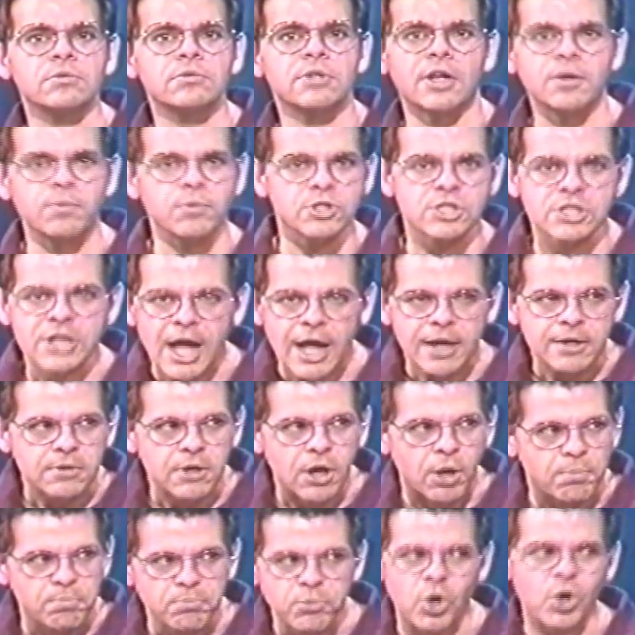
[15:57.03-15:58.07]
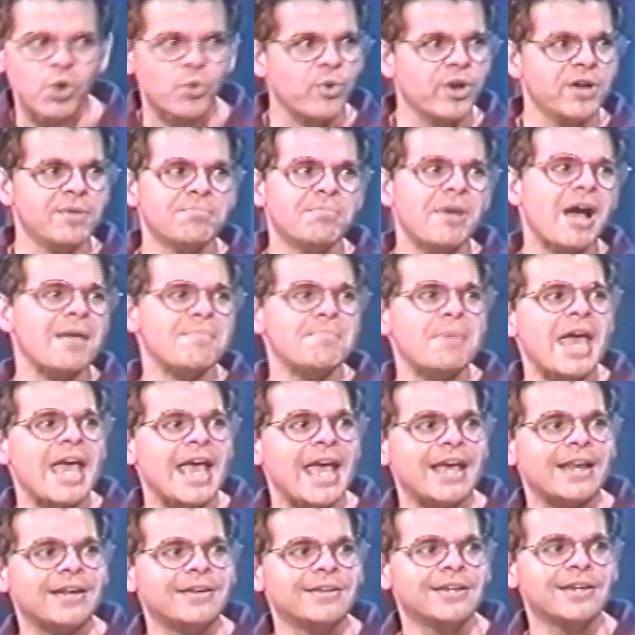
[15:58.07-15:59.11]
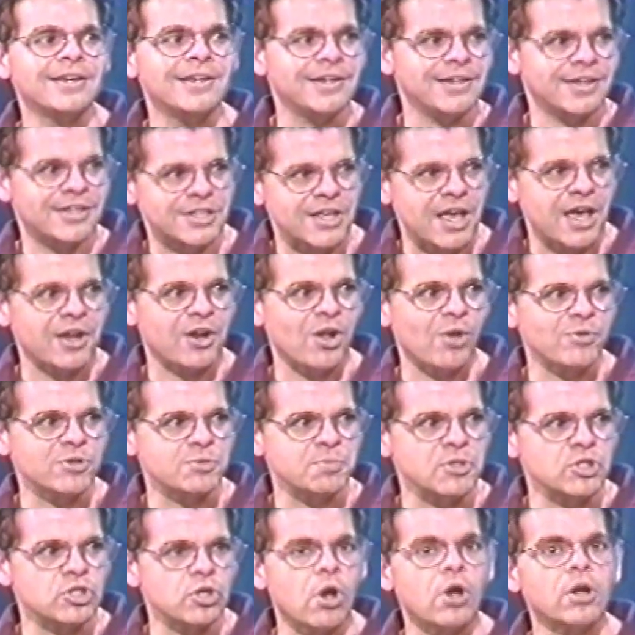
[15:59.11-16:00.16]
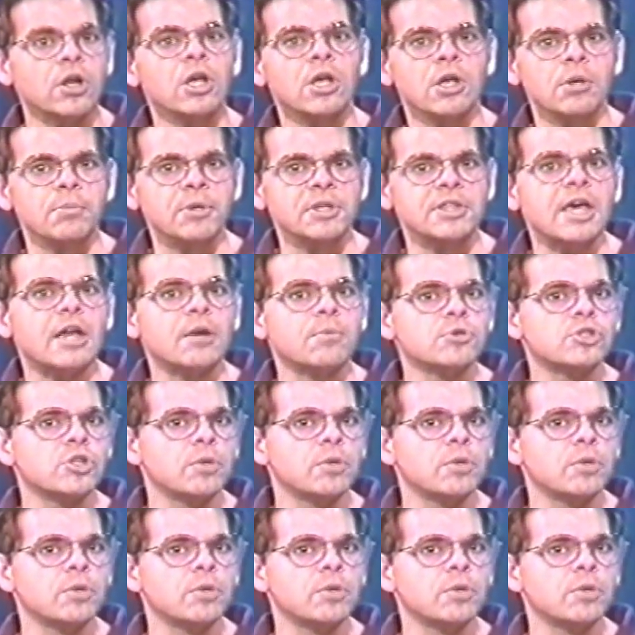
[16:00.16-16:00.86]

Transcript: that it was not a book written by man, as I had always been taught, but that it